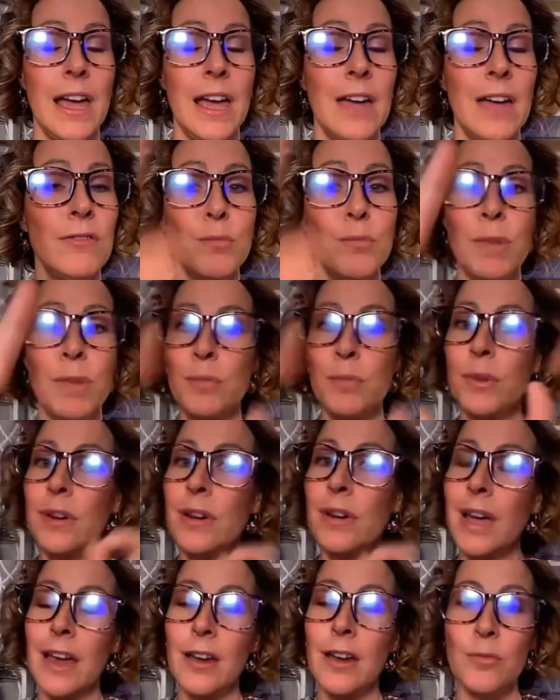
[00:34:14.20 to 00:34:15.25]
I
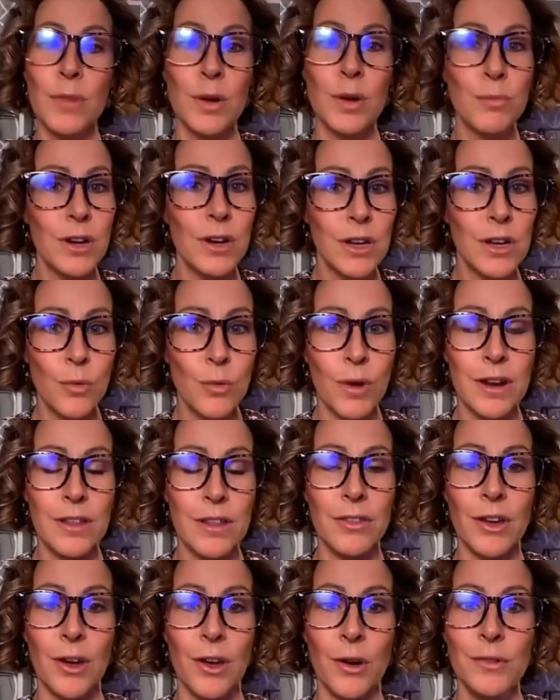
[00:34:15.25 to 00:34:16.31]
remember, I remember you're
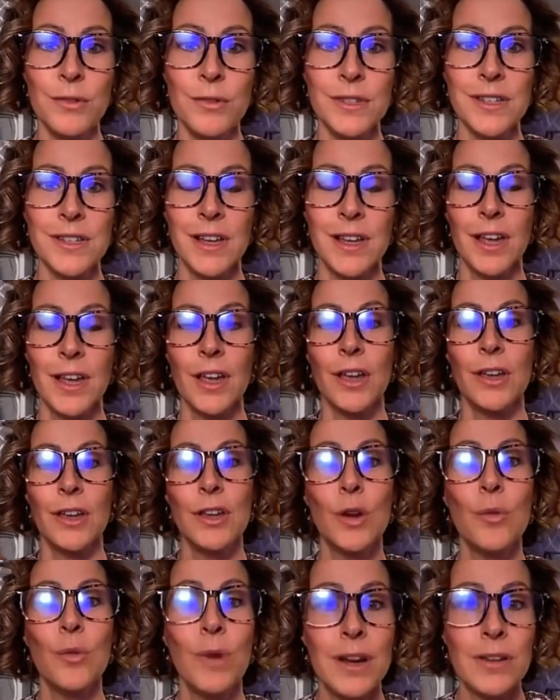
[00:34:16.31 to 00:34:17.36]
one of those.
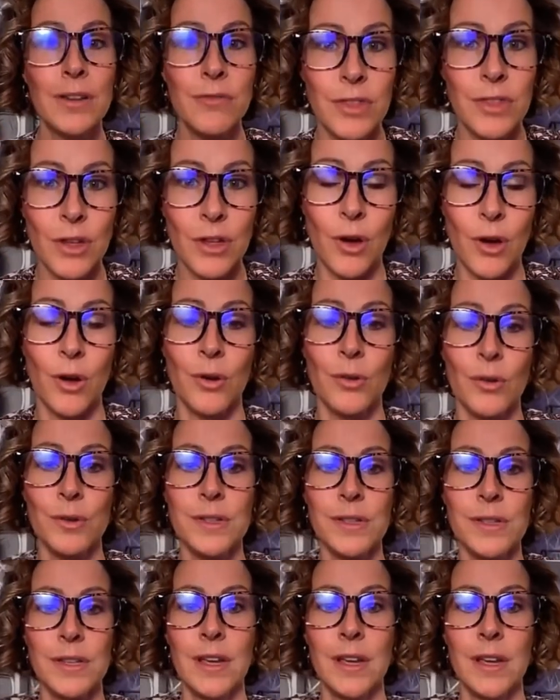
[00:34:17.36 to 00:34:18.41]
You're one of
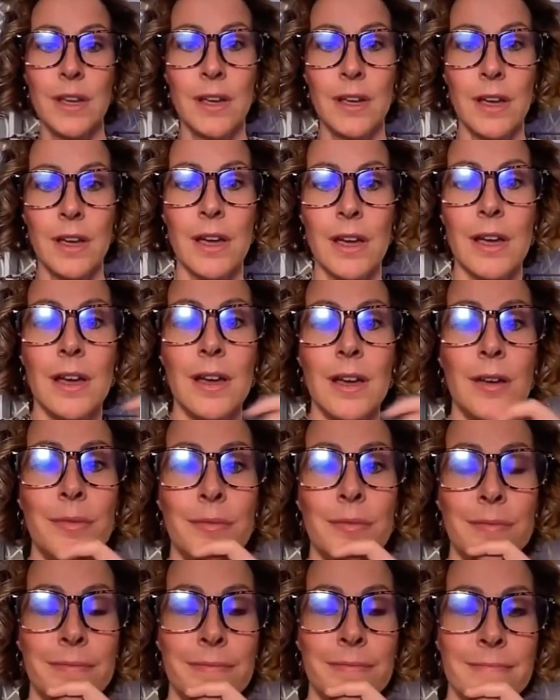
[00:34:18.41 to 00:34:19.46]
those.
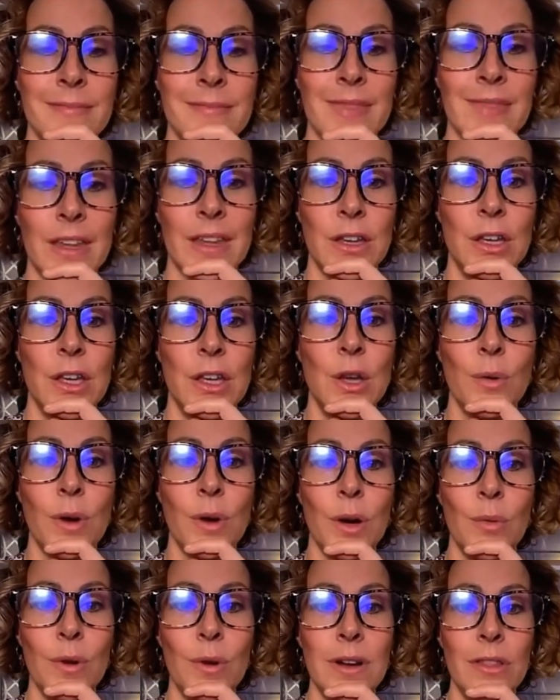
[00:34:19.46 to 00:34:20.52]
Um, you
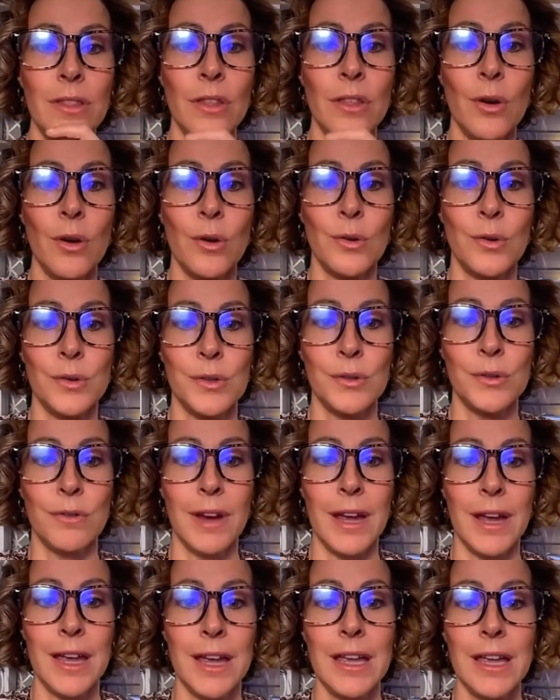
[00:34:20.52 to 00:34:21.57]
are one of
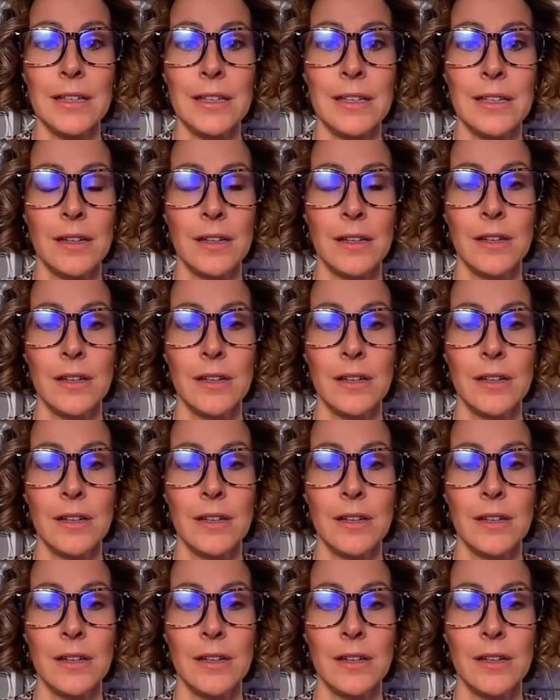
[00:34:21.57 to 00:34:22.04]
those, right?